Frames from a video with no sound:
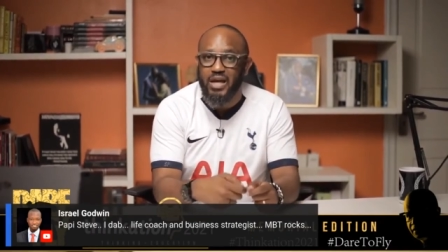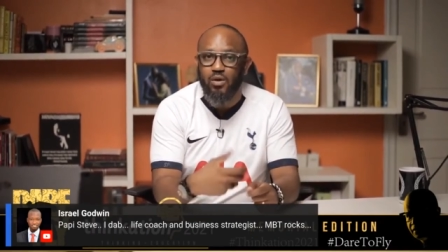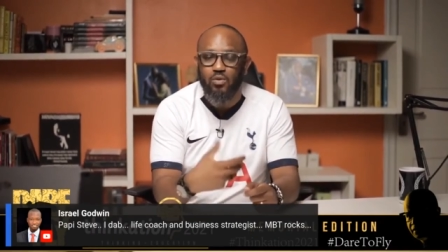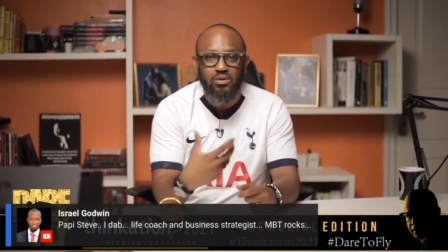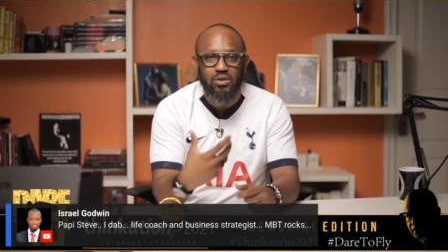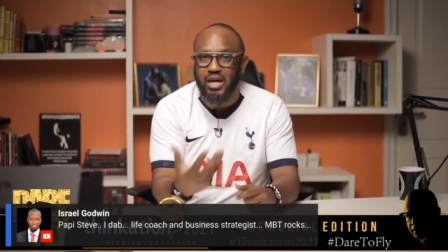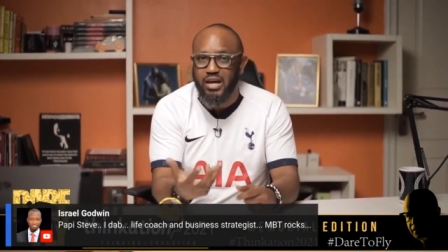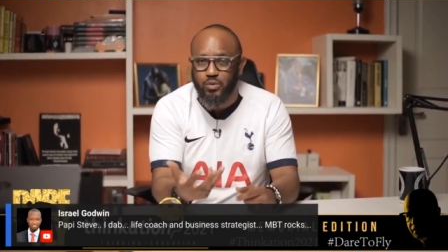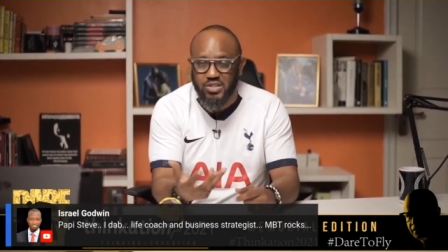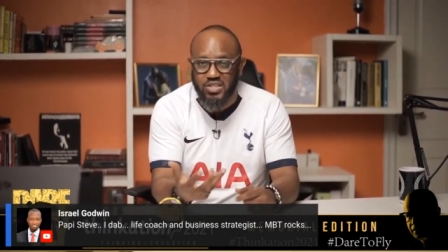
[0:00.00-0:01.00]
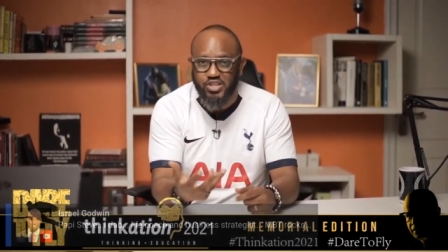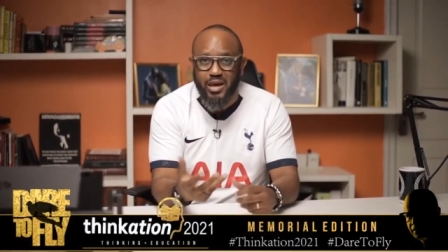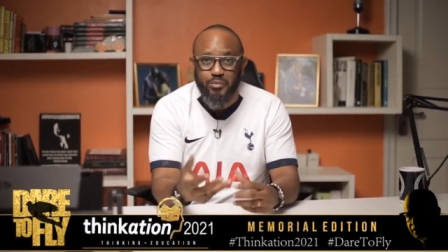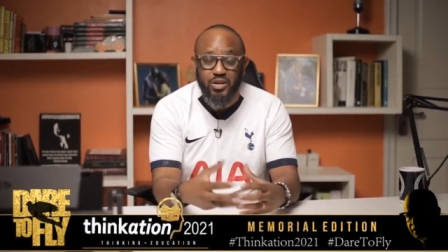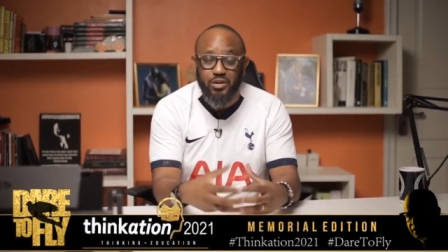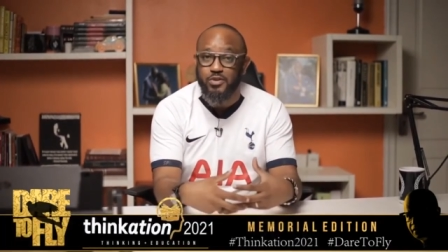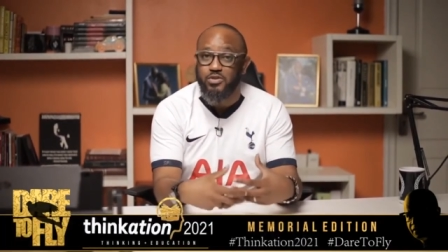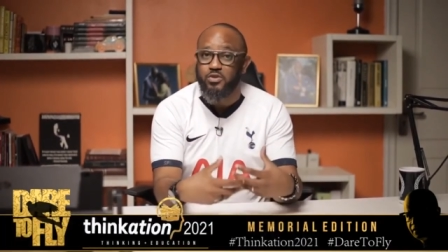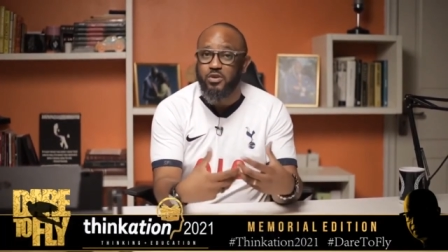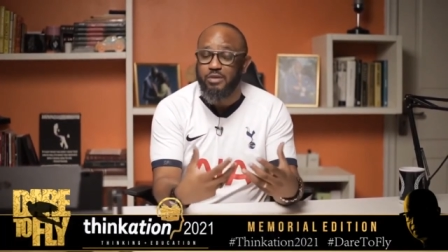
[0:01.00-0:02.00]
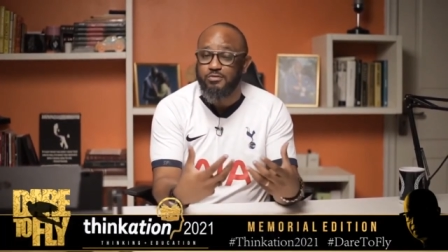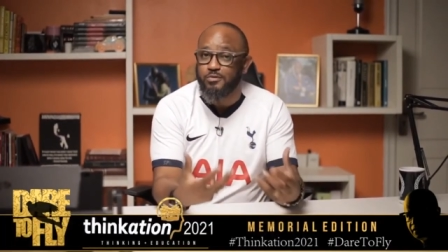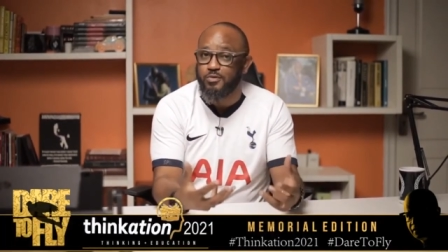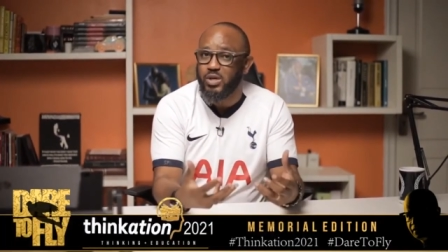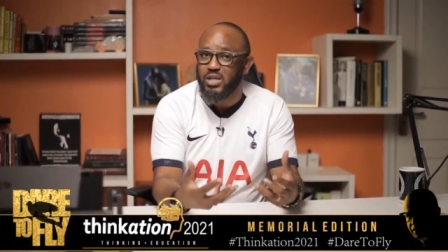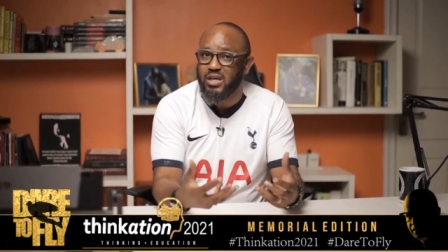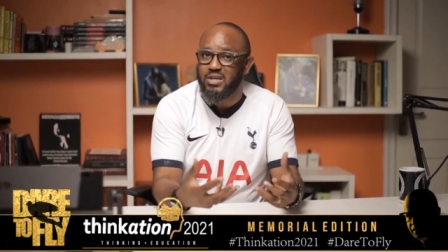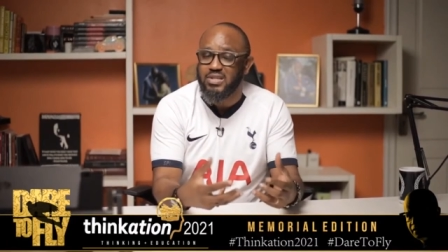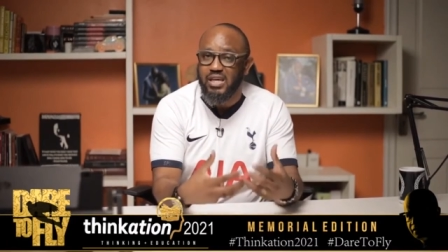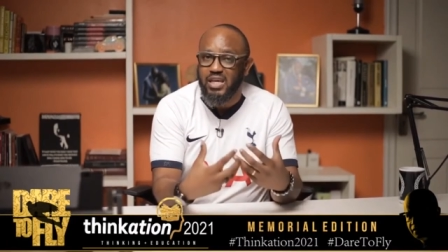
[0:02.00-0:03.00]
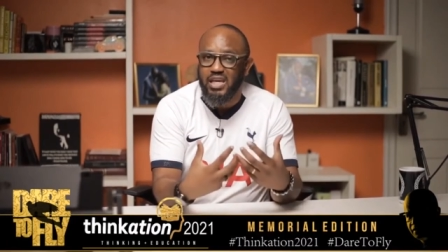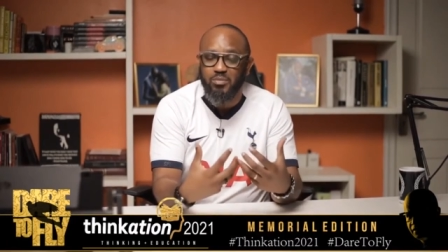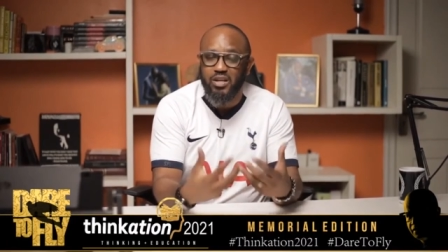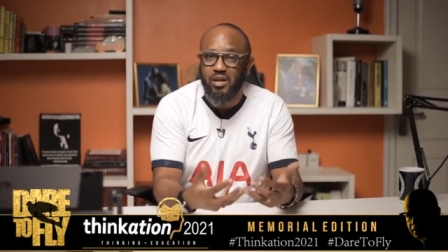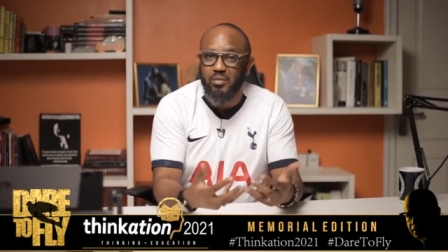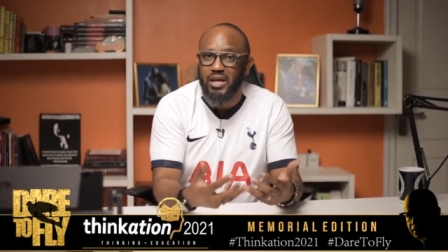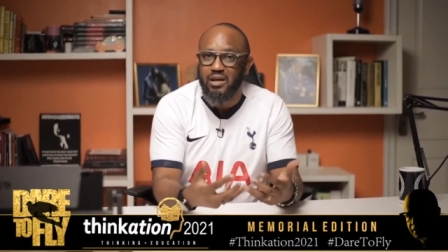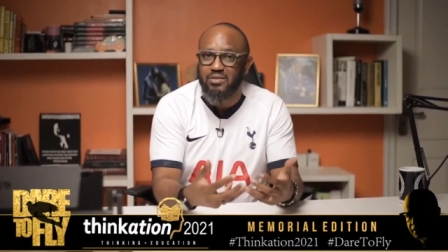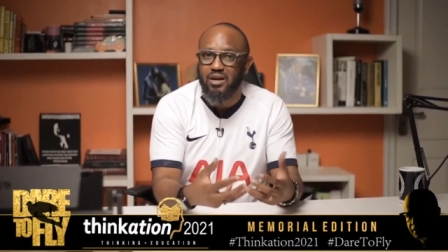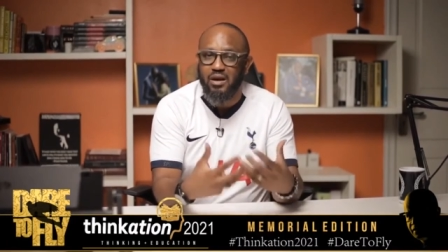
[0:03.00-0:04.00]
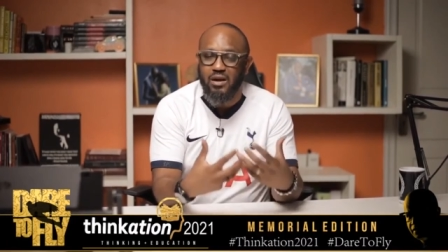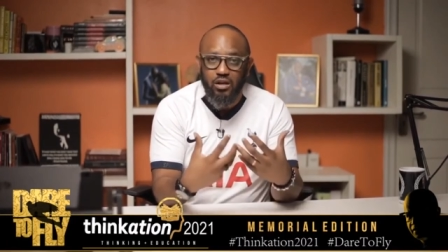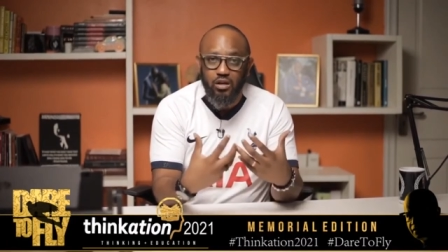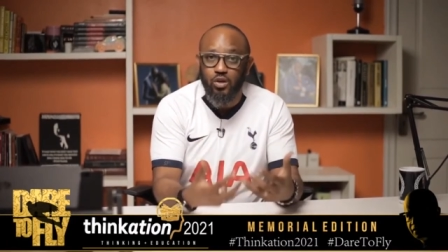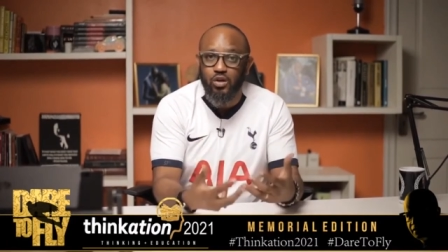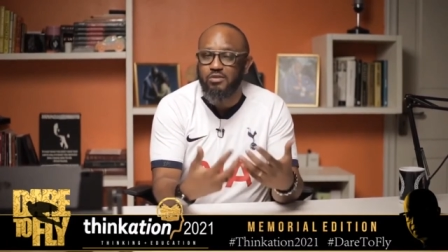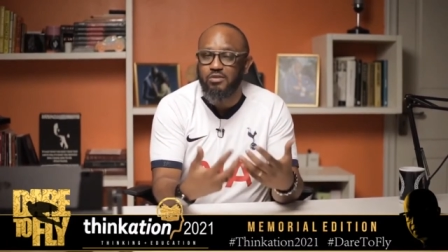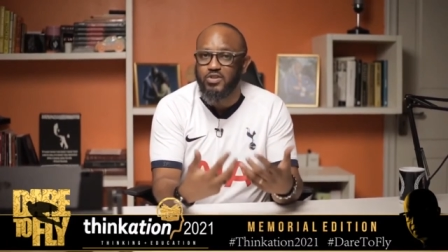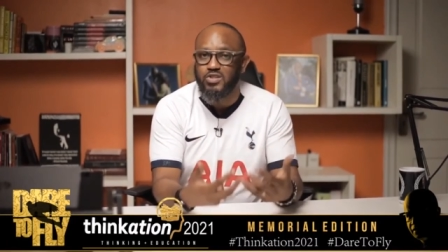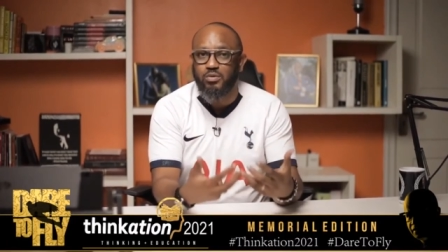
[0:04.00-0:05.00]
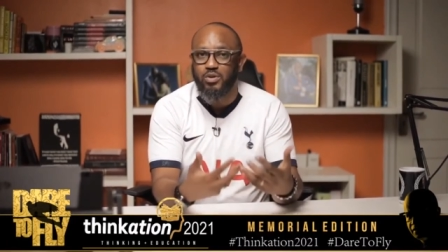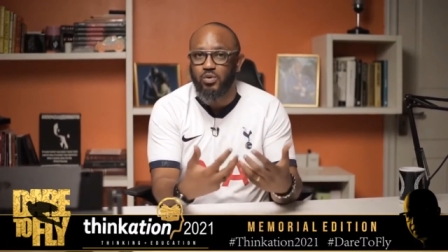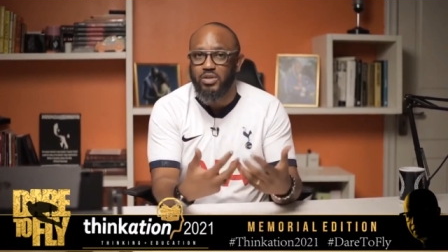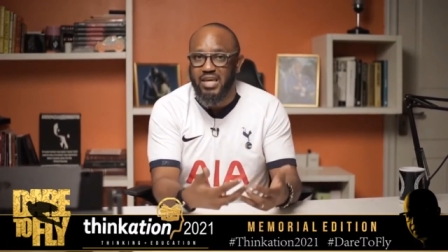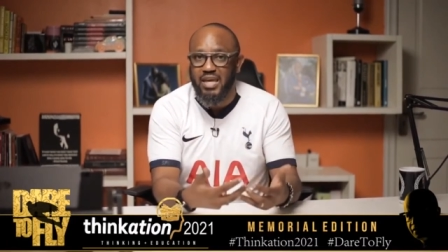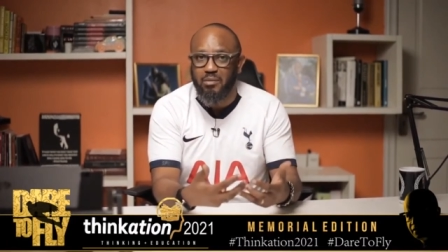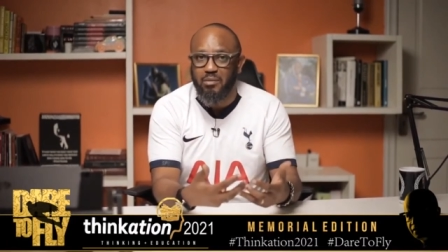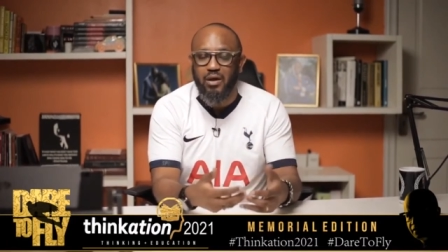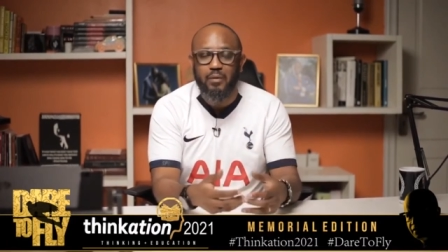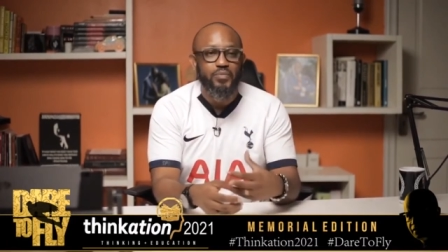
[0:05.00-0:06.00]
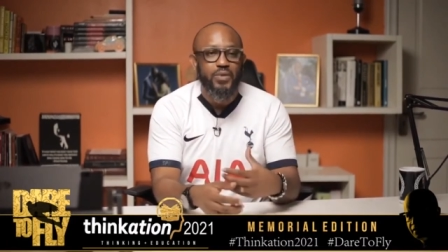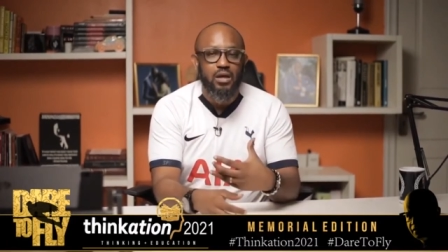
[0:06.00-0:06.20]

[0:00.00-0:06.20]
Now, Goliath was the champion, and for thir- and for 40 days, he'd been coming out there looking for someone who would take him out.